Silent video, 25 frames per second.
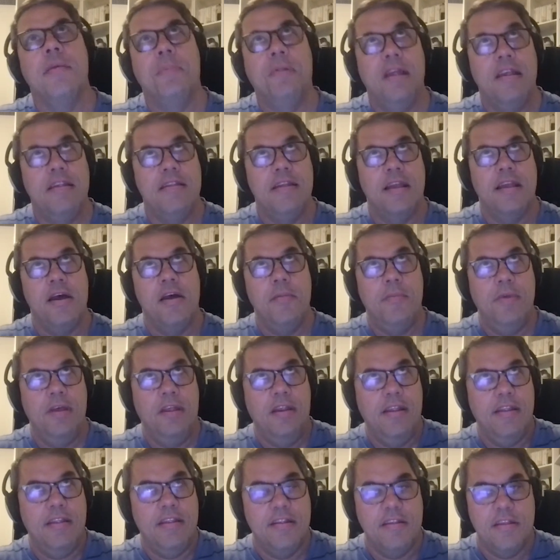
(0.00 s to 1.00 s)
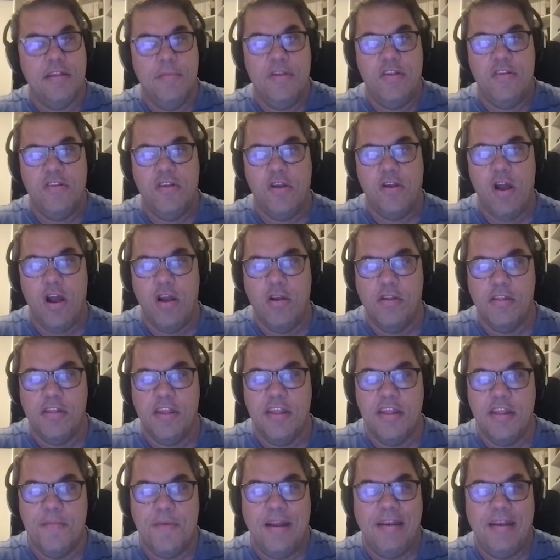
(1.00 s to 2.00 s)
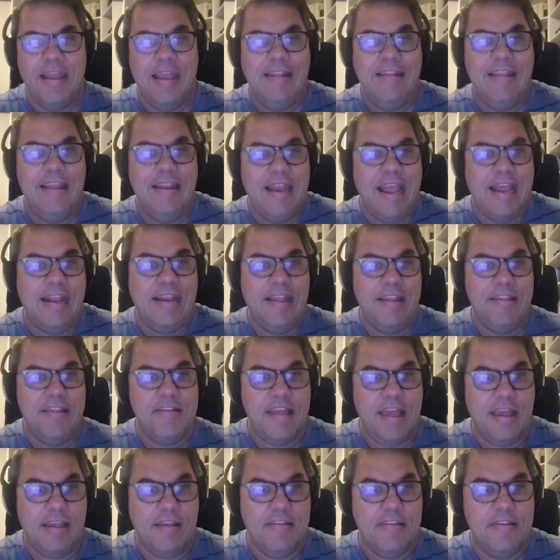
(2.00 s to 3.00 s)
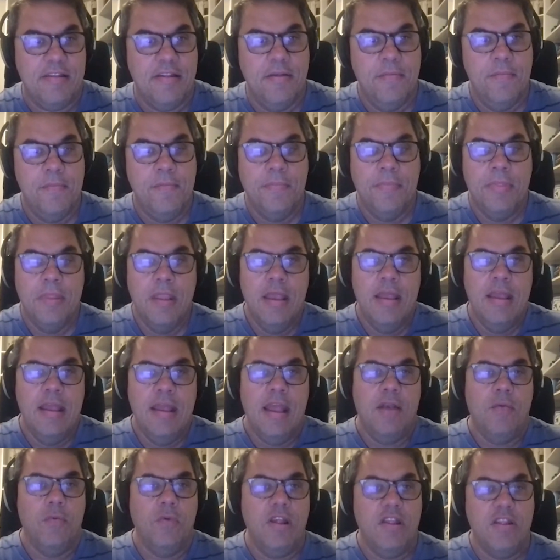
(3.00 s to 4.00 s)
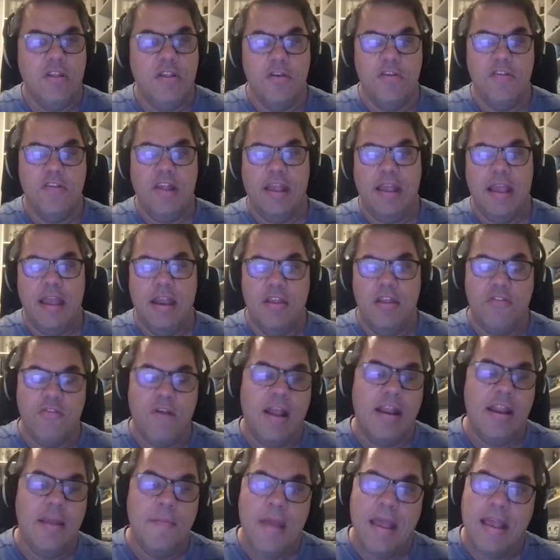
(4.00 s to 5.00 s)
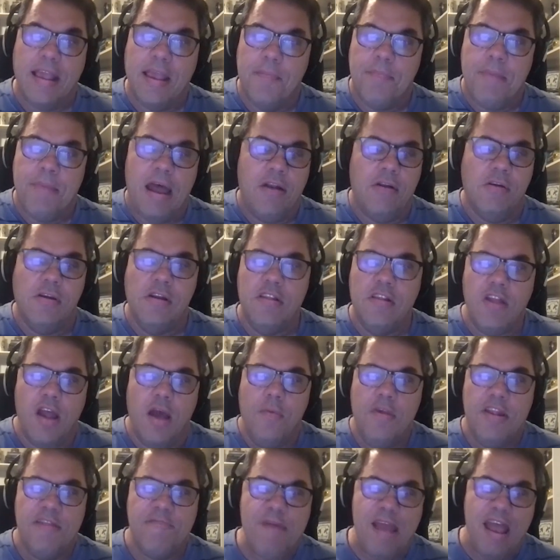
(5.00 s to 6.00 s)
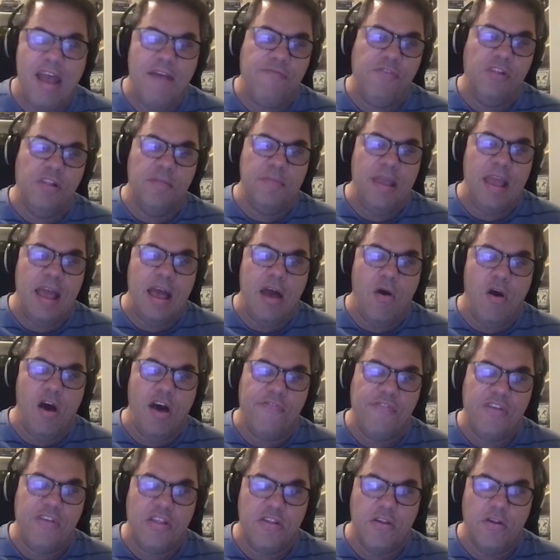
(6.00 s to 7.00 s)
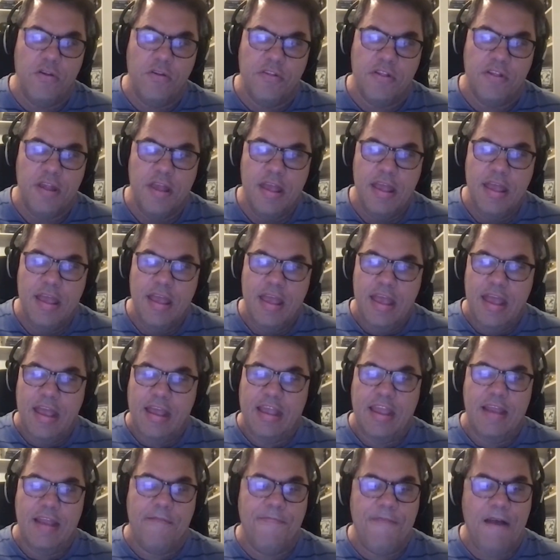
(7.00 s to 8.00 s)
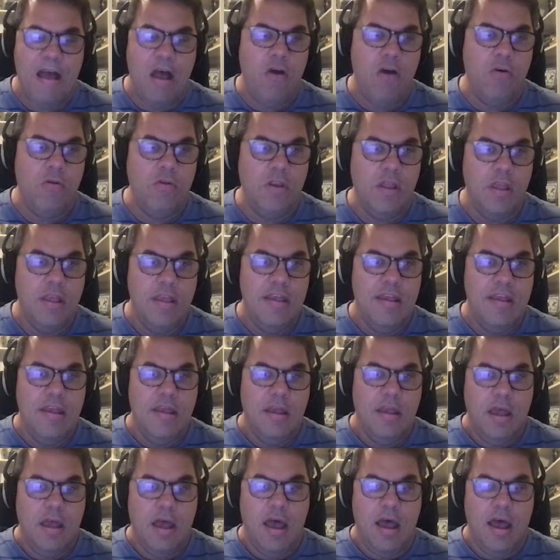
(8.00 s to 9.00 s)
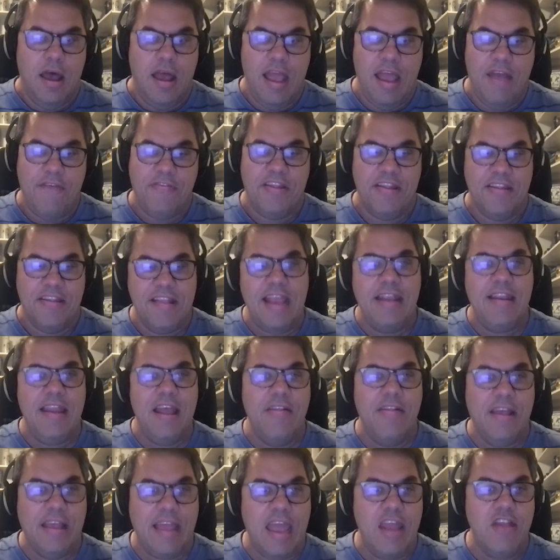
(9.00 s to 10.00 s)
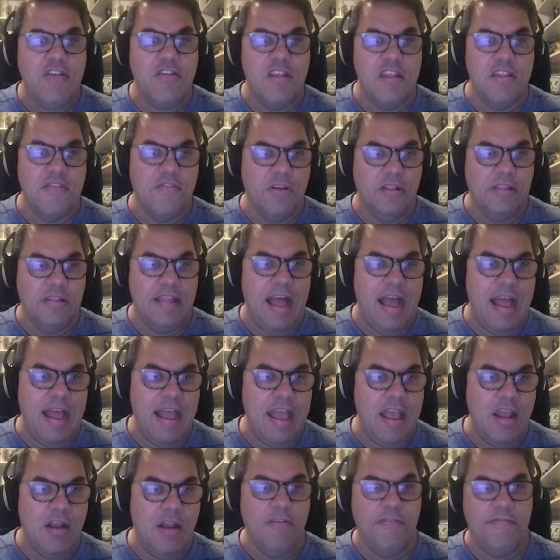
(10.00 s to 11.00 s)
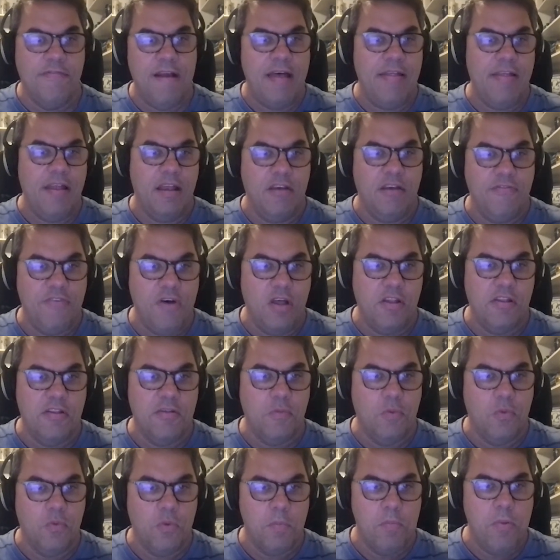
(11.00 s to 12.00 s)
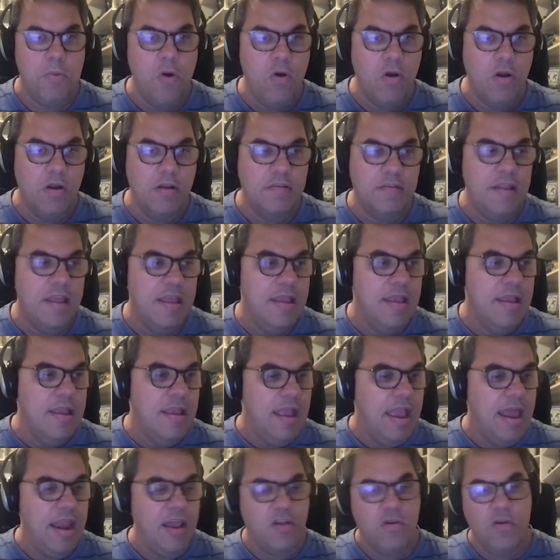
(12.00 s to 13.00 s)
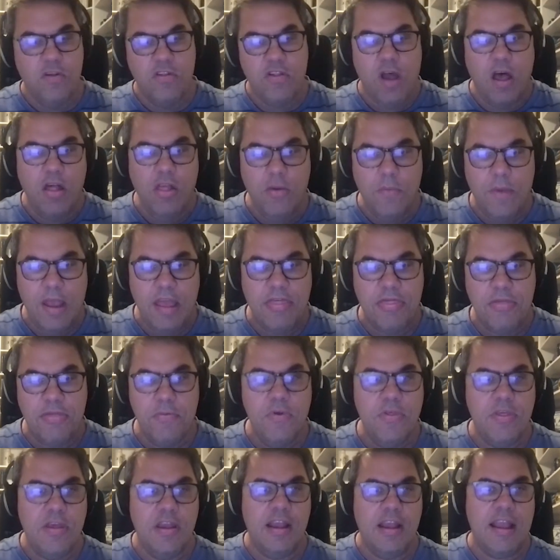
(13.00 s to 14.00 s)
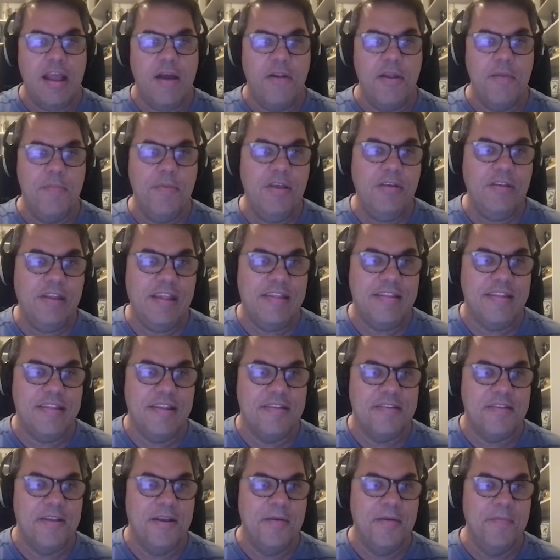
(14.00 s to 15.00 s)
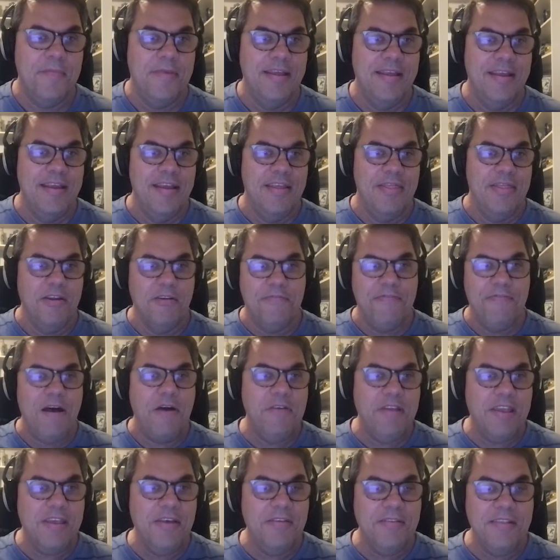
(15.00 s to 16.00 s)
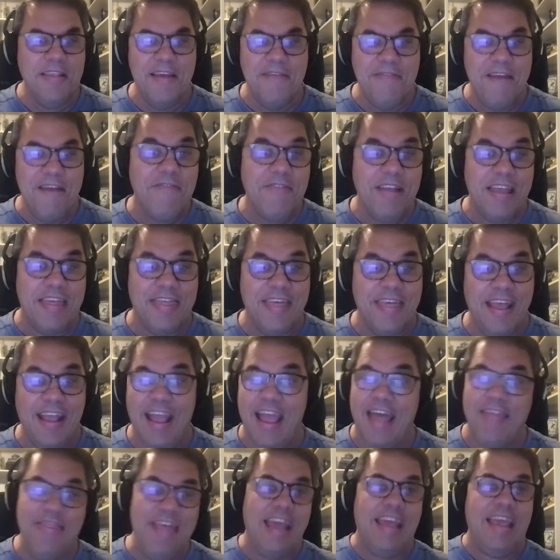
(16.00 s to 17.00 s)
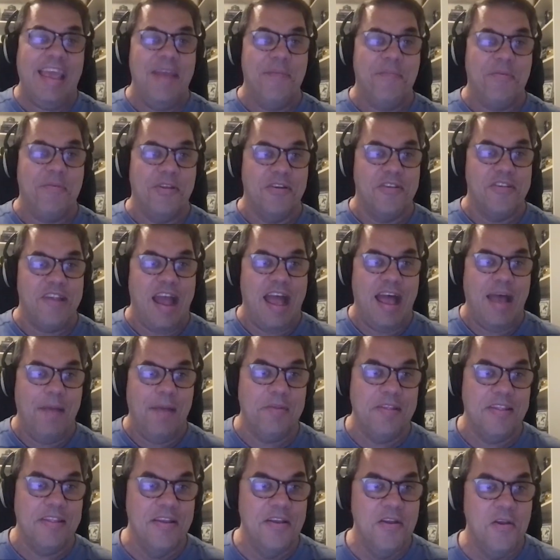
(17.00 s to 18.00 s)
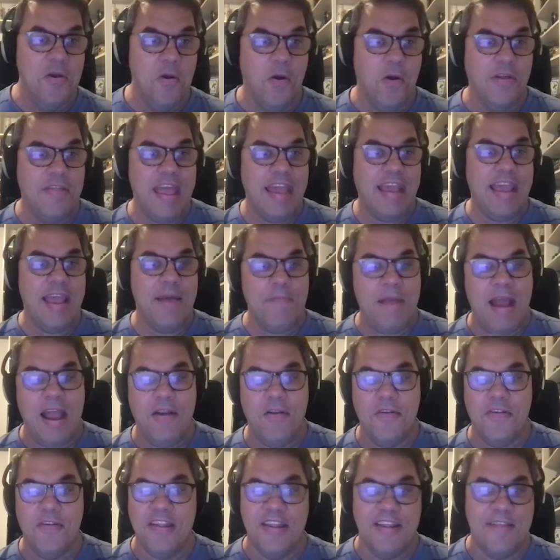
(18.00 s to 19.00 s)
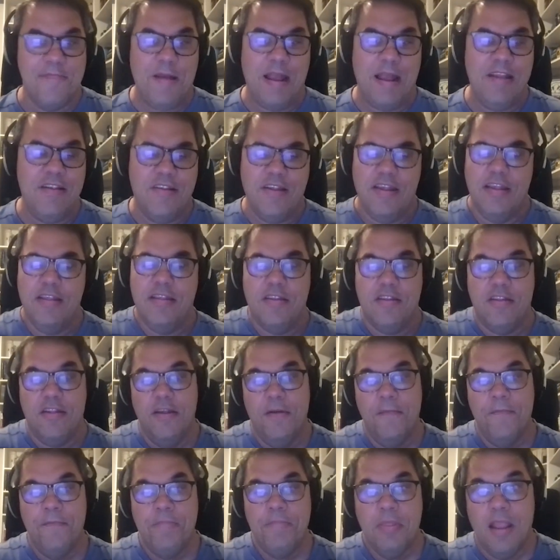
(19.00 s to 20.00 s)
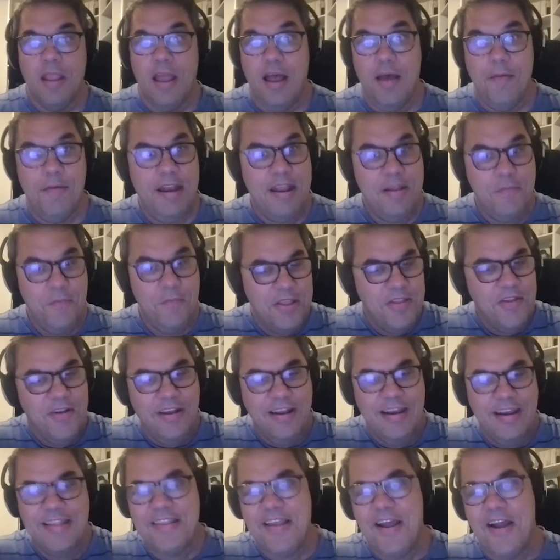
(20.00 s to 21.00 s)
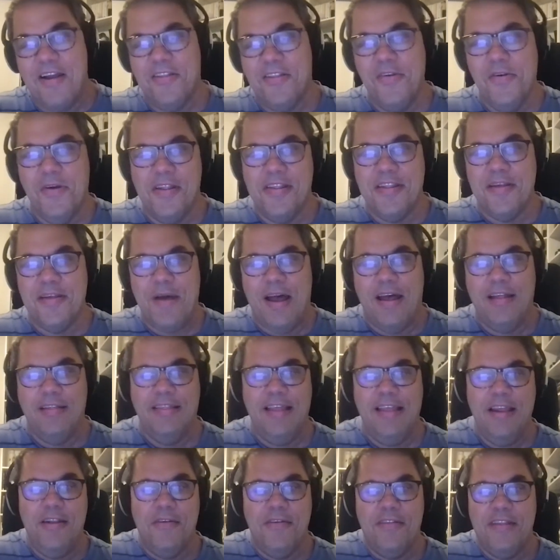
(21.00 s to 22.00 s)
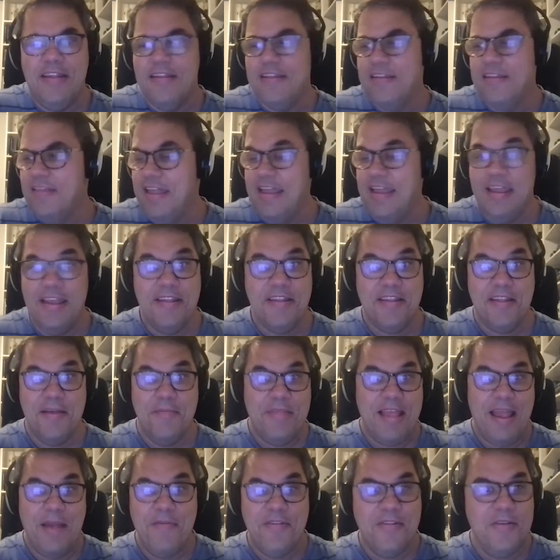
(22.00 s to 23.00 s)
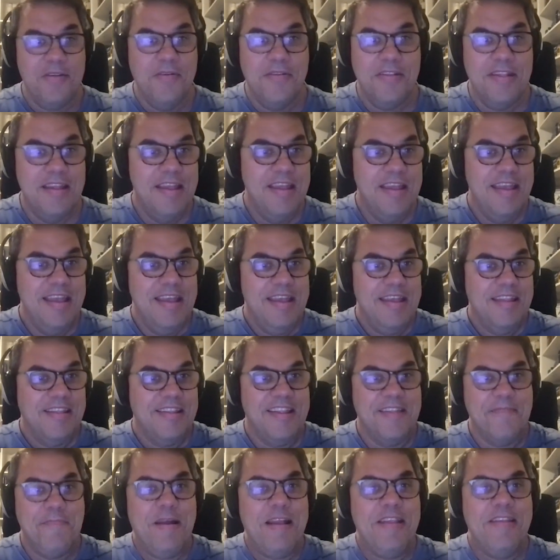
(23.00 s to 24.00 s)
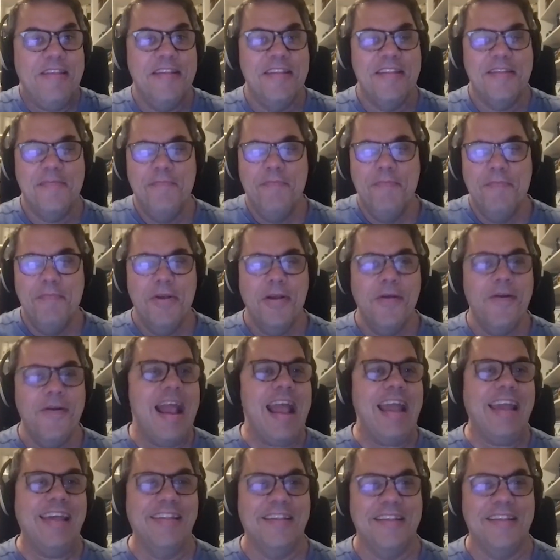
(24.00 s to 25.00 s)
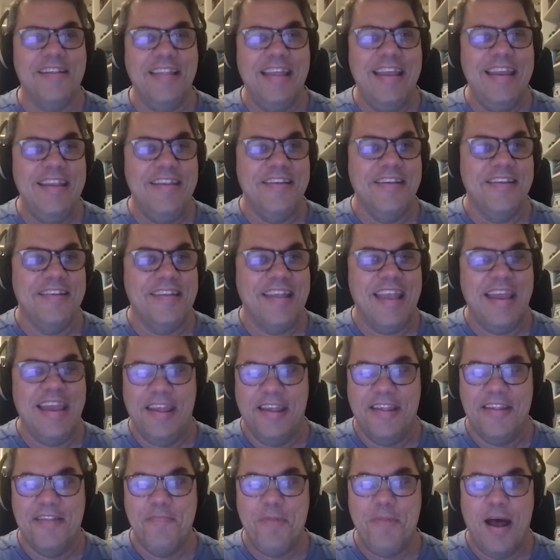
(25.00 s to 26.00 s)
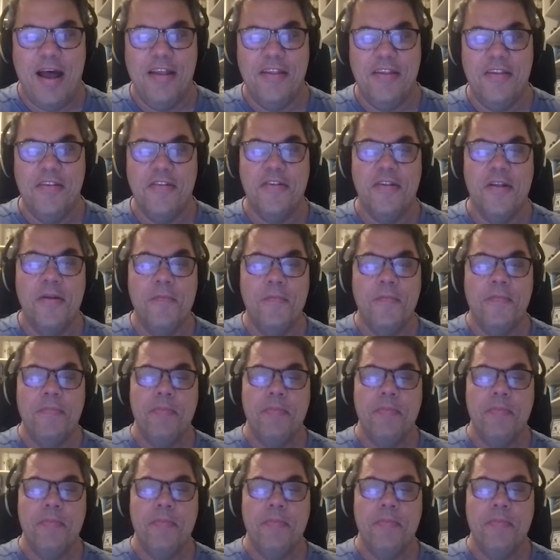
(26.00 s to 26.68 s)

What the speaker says: the police accountability system in Chicago since about 1996 and researching it and trying to make it better. And it's always baffled me how officers get found, have sustained allegations for lying or filing a false report. And it goes all the way through the accountability system. They're found guilty of everything and they keep their jobs or they get minor suspensions. And what you're going to talk to us about later in this thing is sometimes those suspensions miraculously just get expunged.